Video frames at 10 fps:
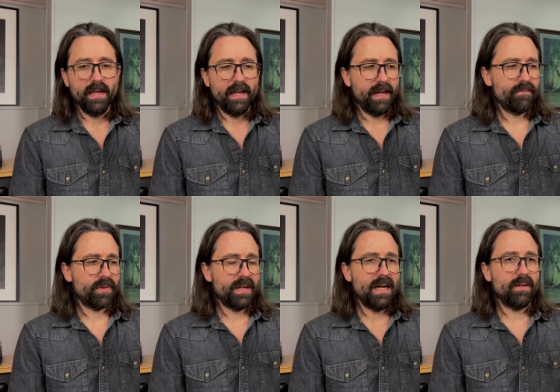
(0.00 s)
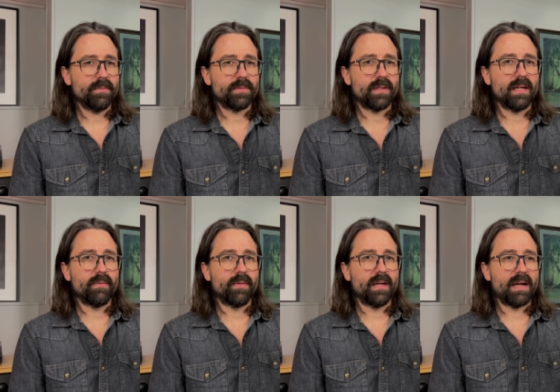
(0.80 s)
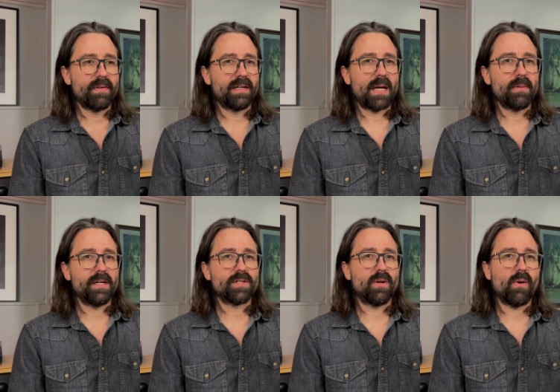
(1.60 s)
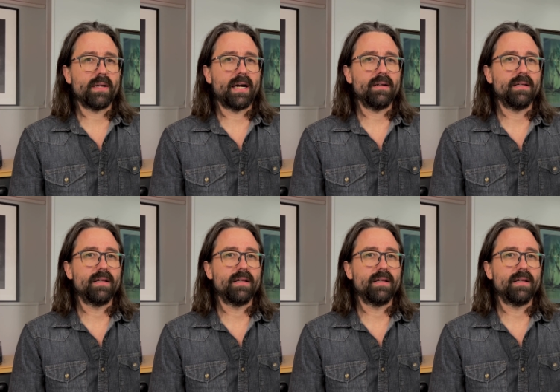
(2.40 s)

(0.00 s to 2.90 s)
And for now, every time you get your horn out,